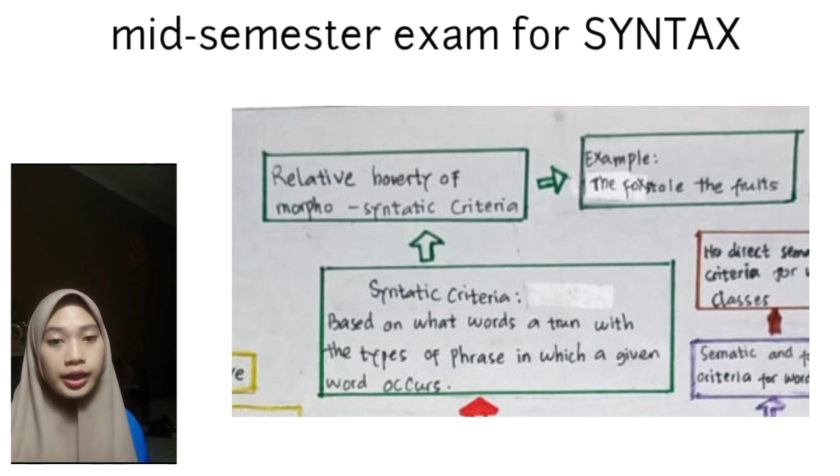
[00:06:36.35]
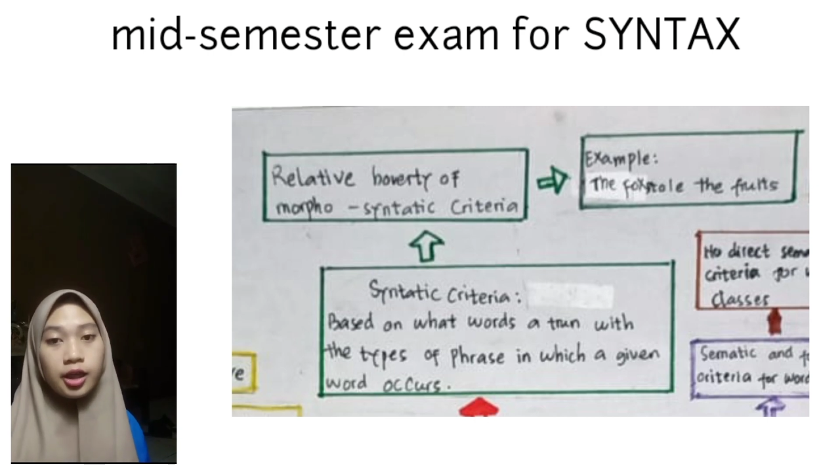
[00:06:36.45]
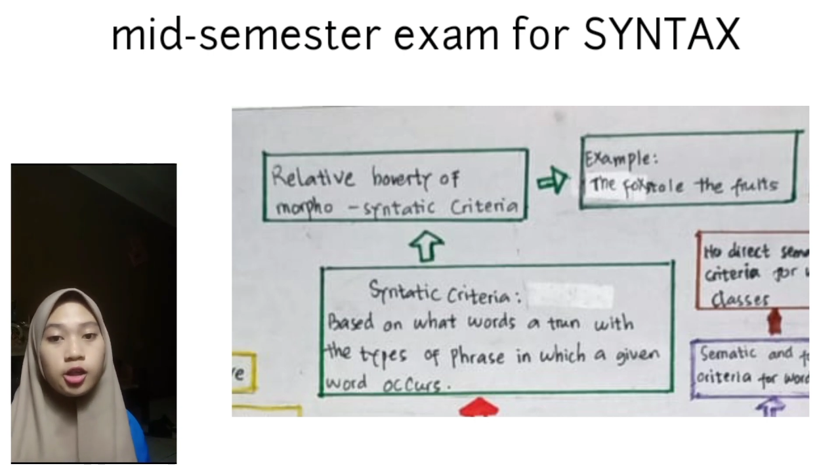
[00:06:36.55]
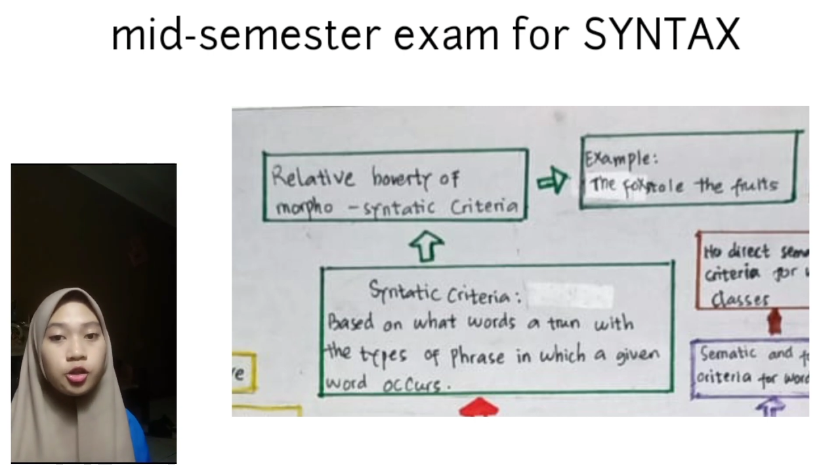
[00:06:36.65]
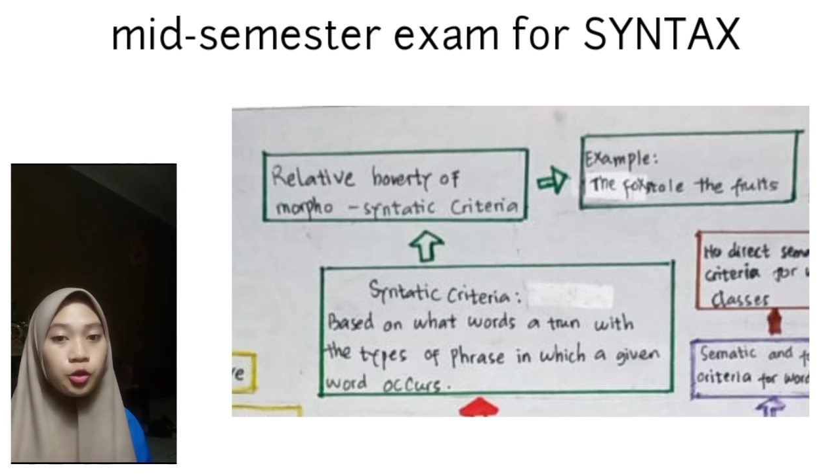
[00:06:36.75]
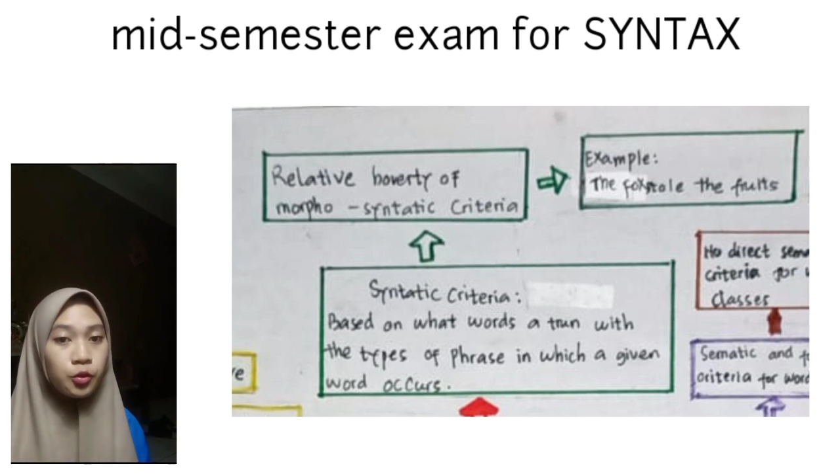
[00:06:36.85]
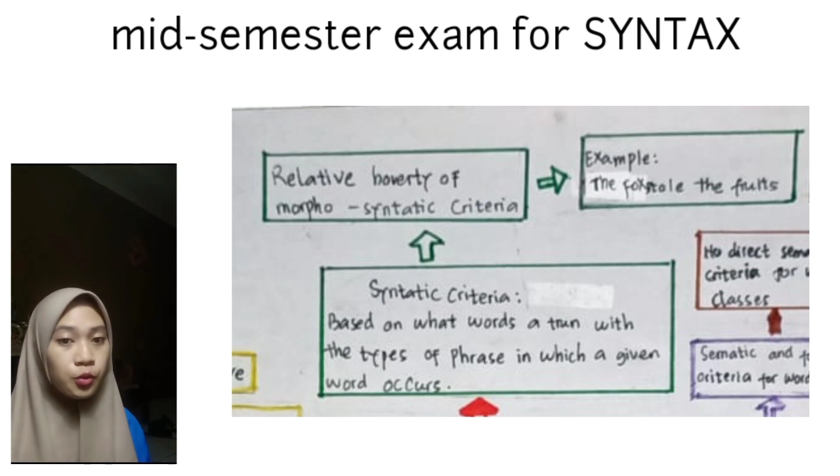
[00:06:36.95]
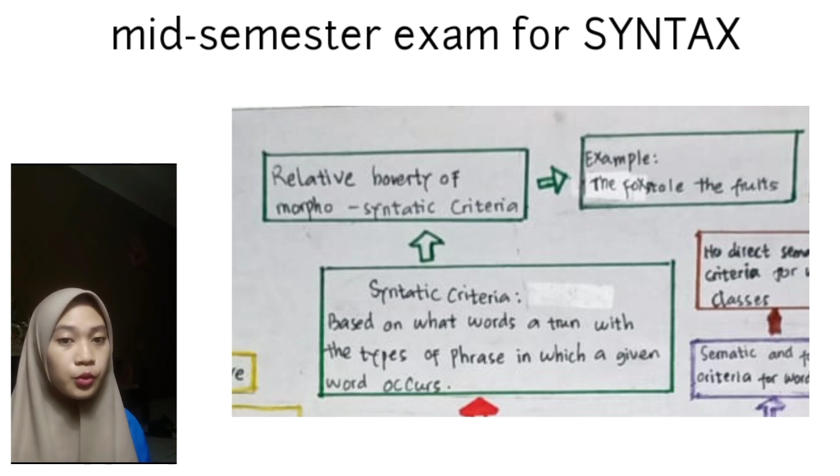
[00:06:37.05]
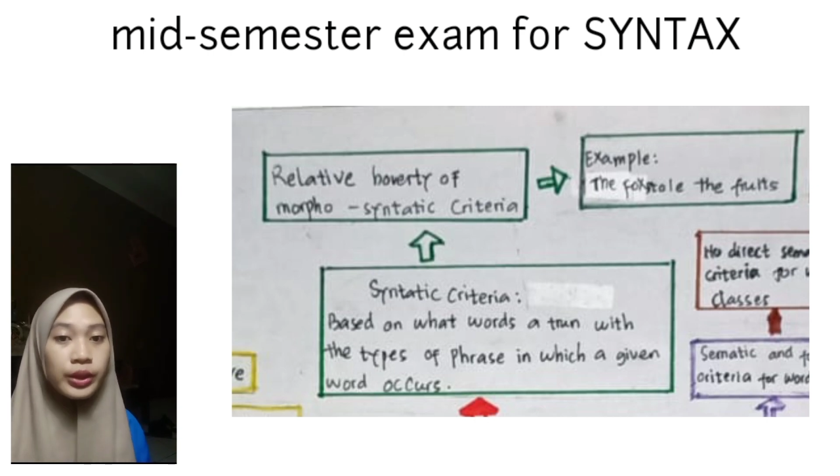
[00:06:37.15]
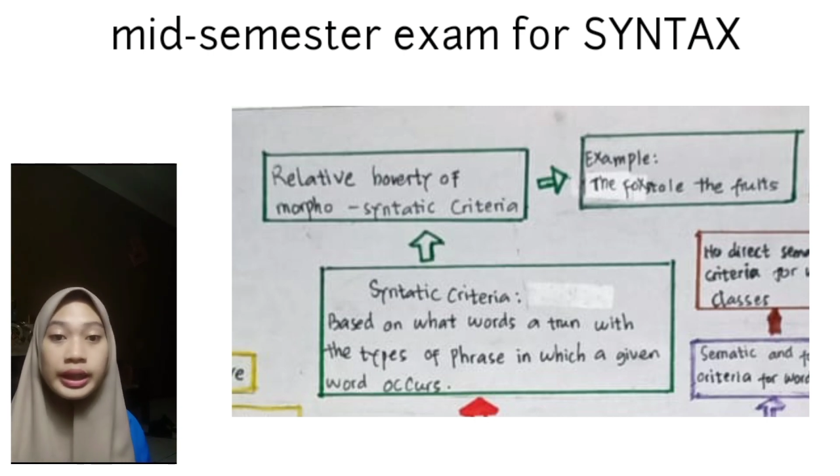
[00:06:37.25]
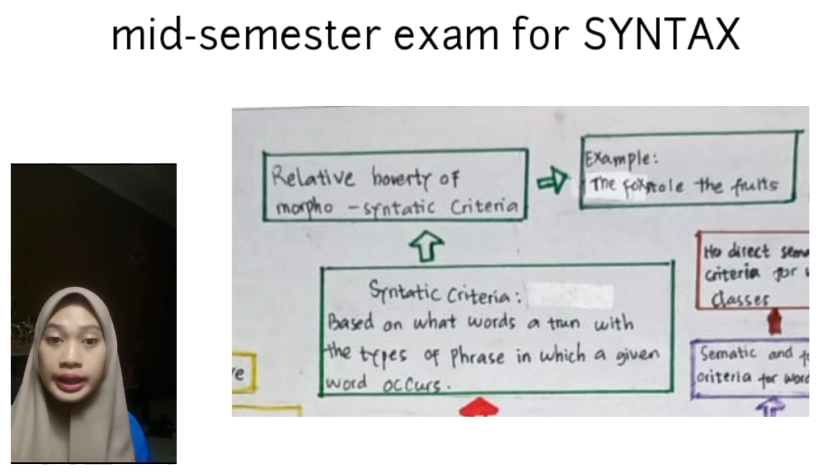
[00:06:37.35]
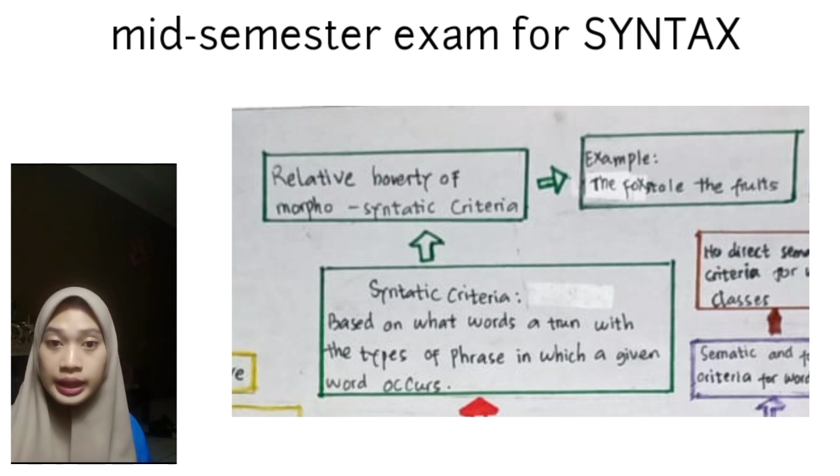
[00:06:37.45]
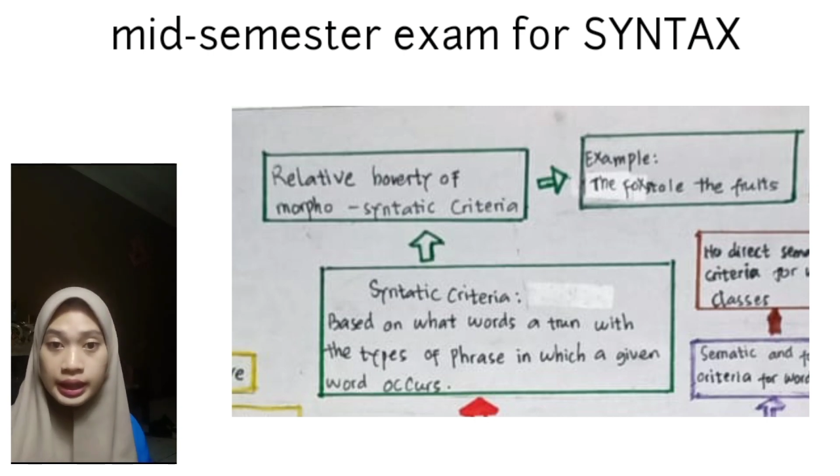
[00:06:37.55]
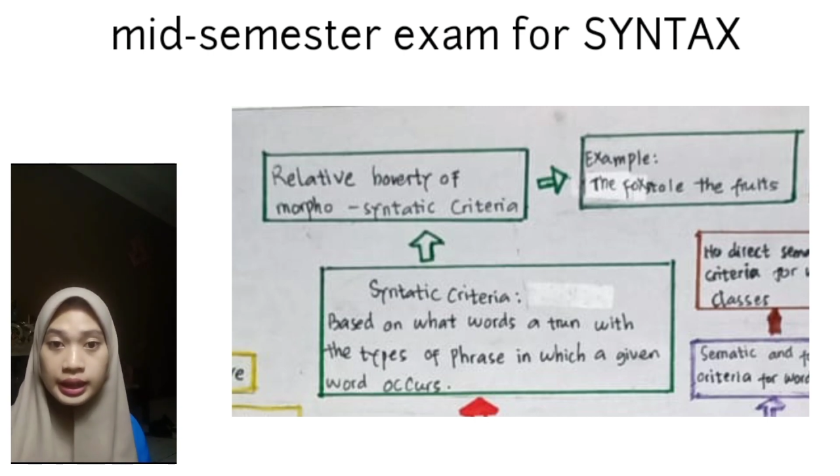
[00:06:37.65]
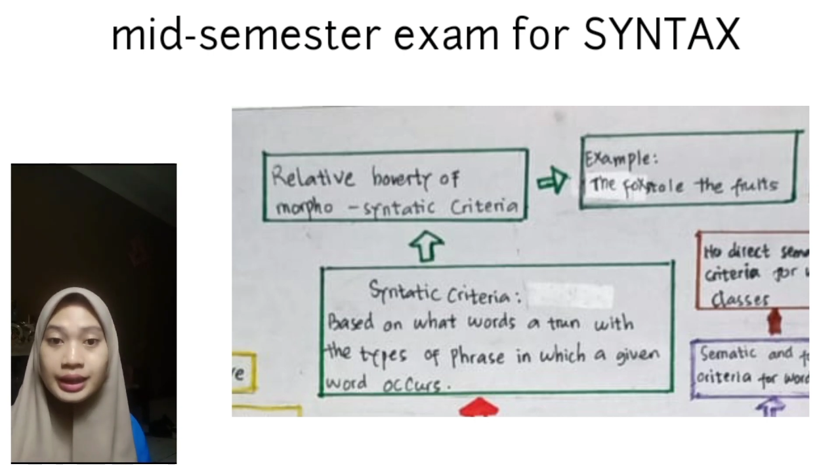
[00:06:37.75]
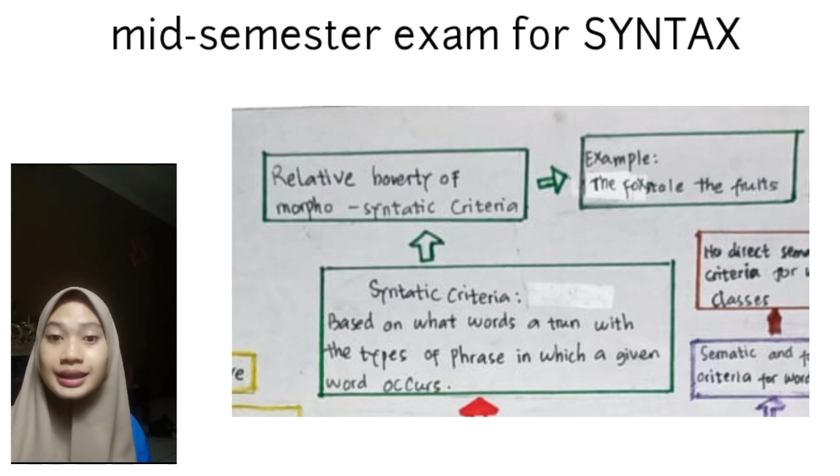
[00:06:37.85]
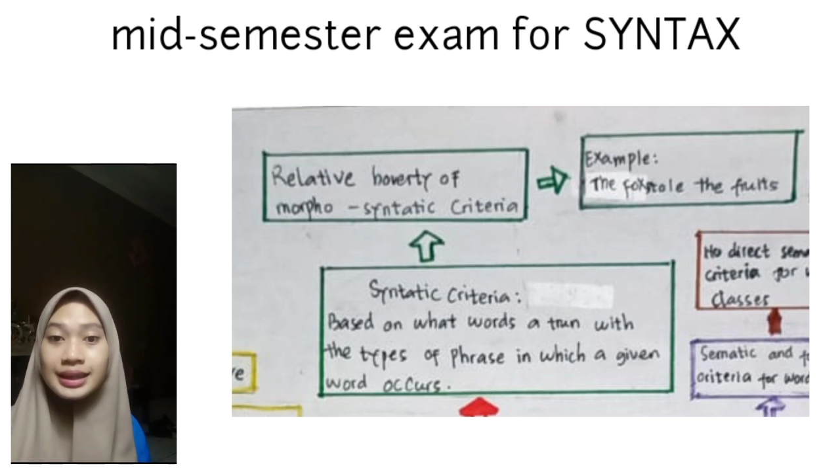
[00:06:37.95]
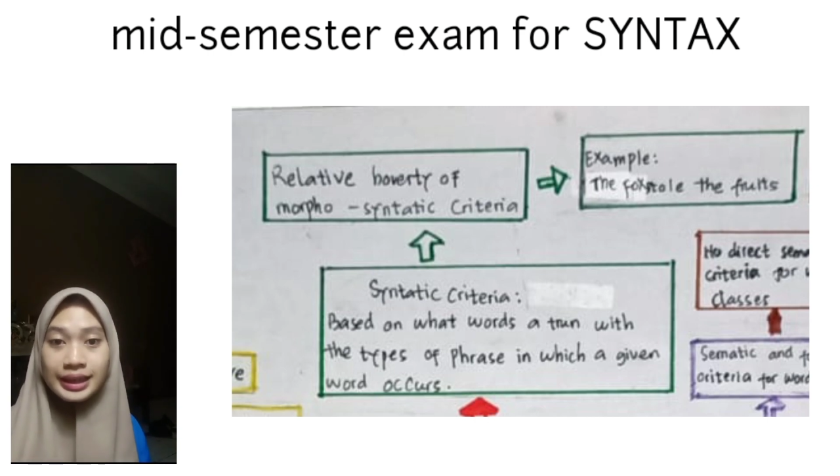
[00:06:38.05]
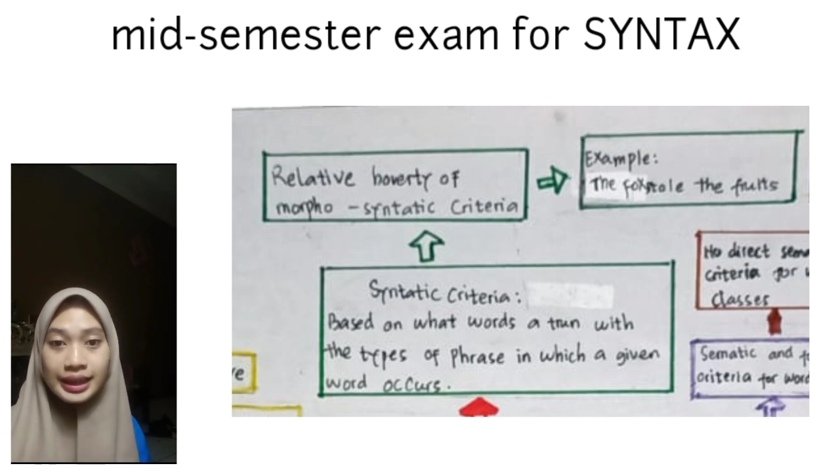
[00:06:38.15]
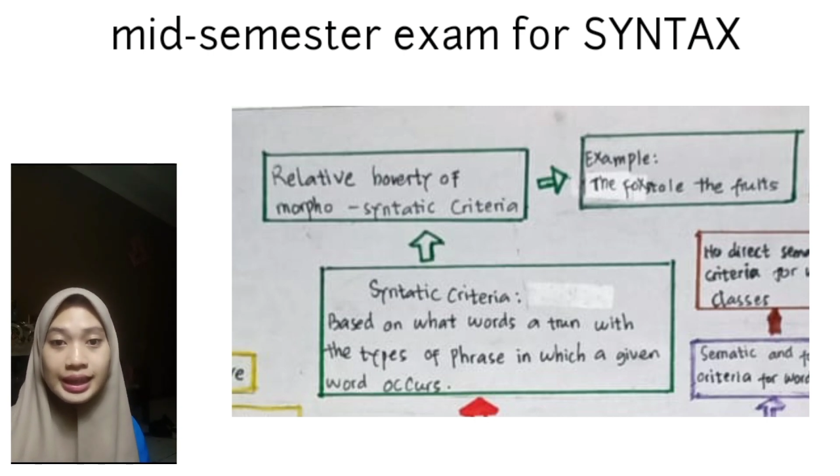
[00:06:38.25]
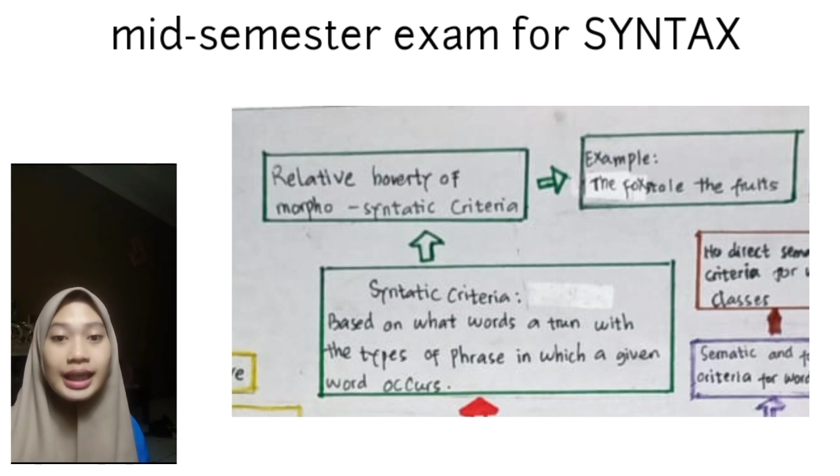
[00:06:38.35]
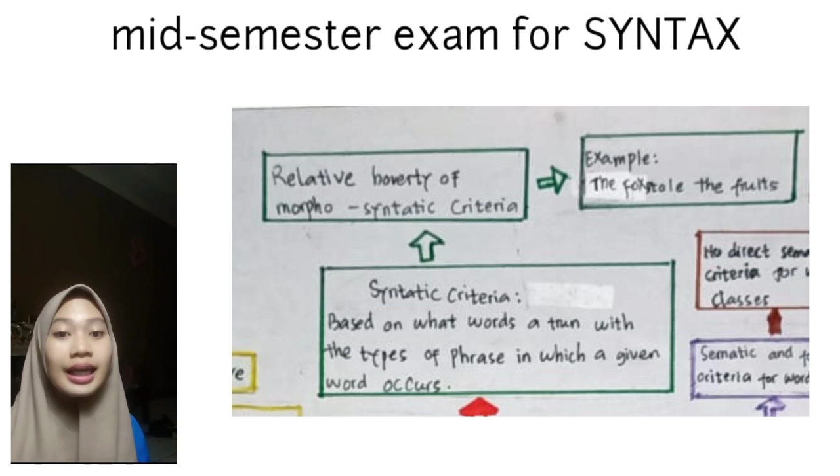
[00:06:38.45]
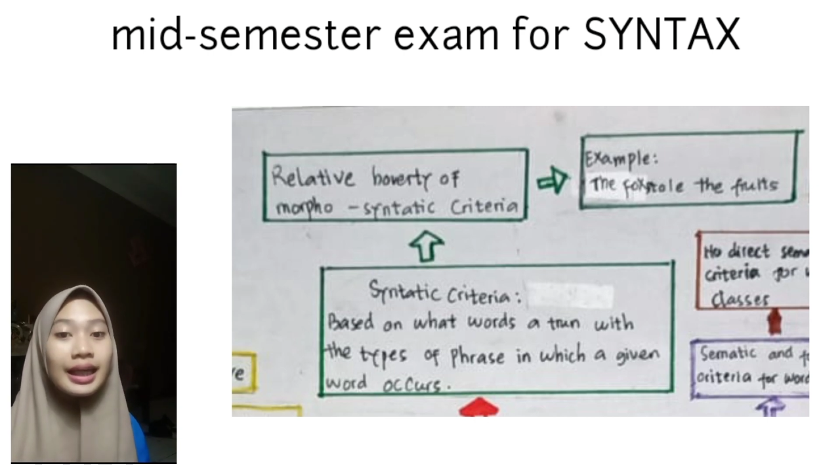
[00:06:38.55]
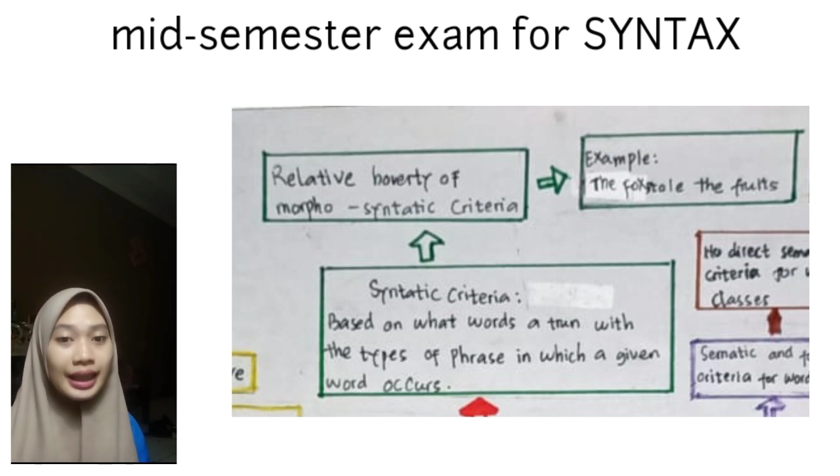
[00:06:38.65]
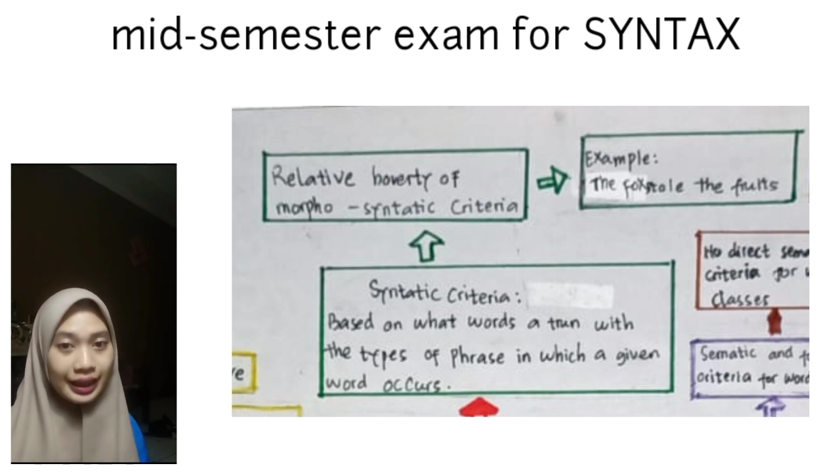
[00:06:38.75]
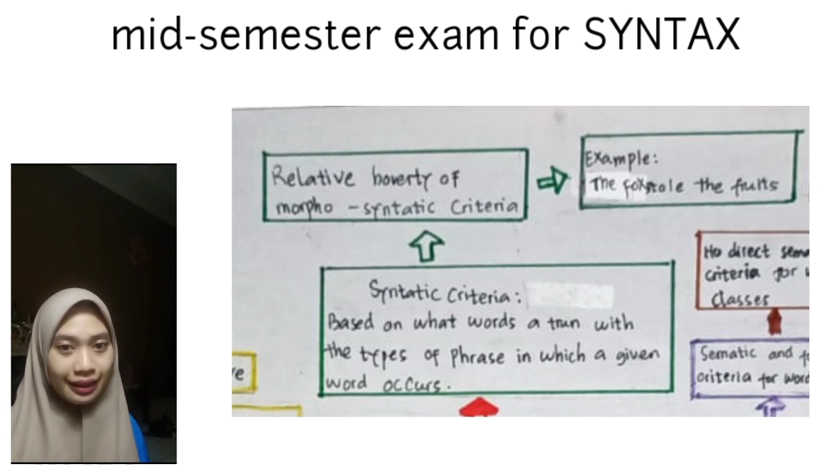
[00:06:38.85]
you, he, she, it.